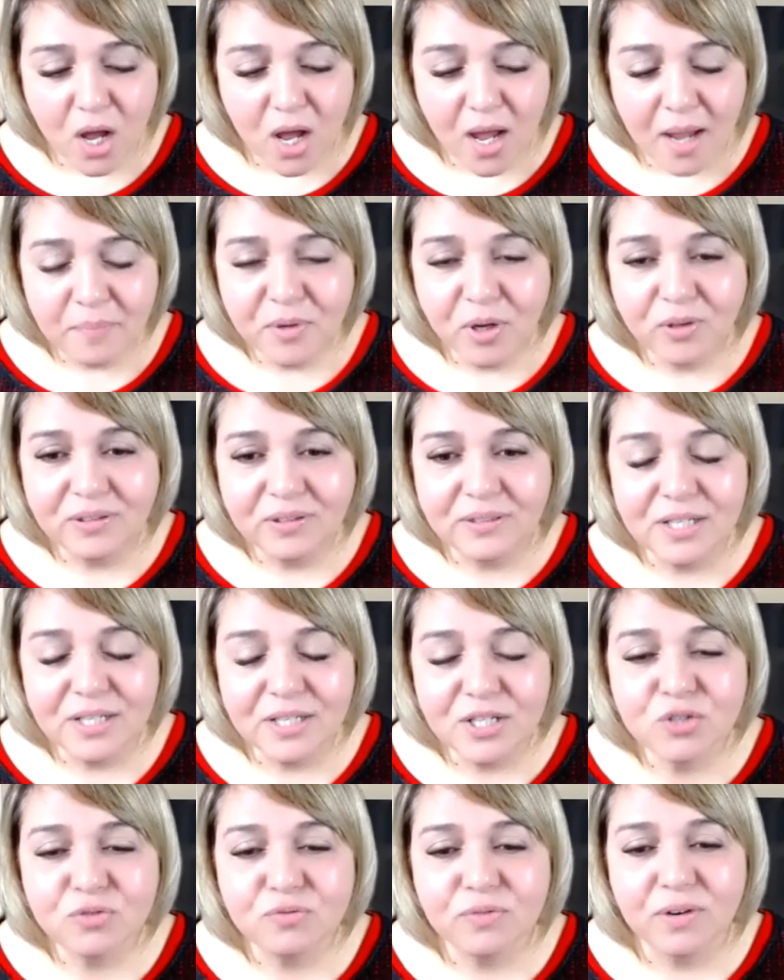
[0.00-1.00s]
I'm not
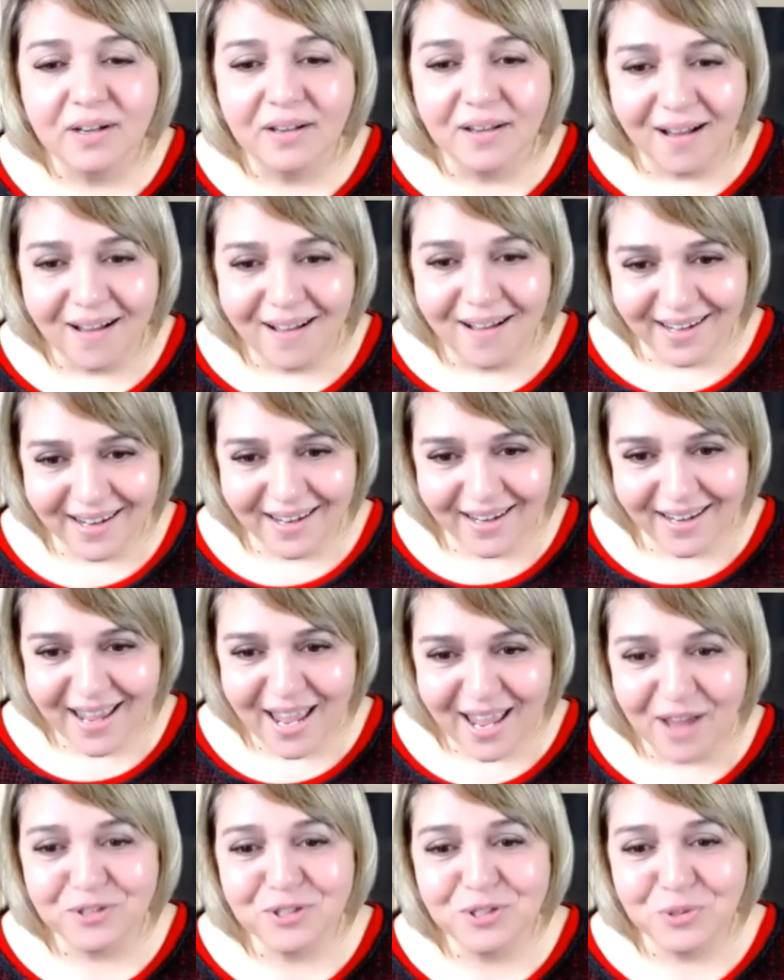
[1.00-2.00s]
disregarding
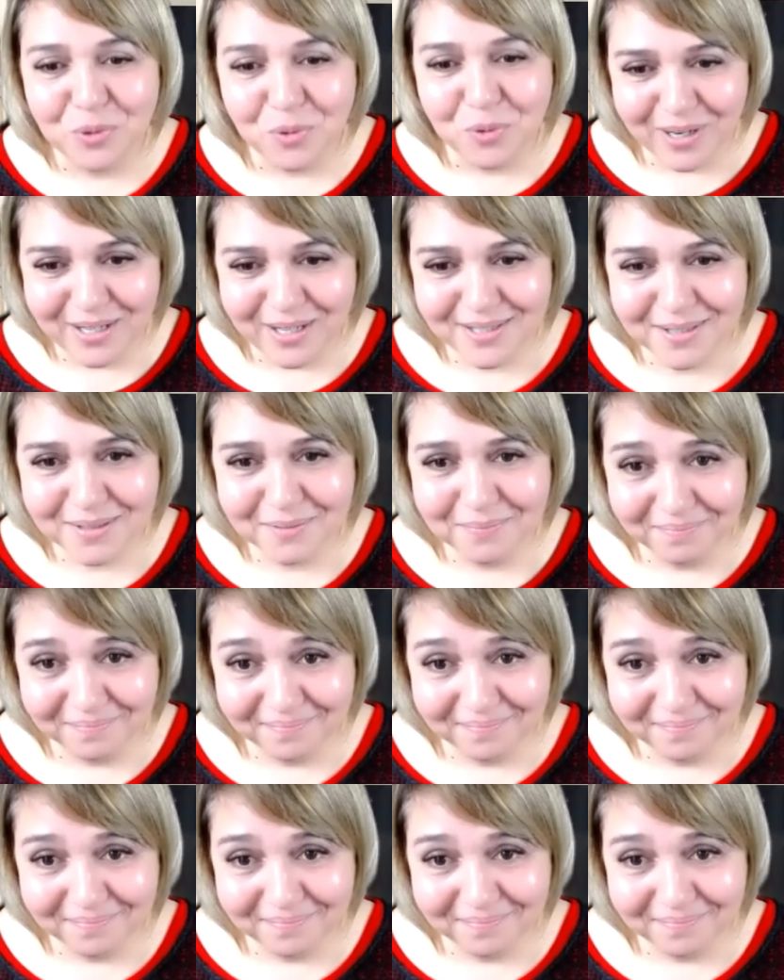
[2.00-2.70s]
our stories.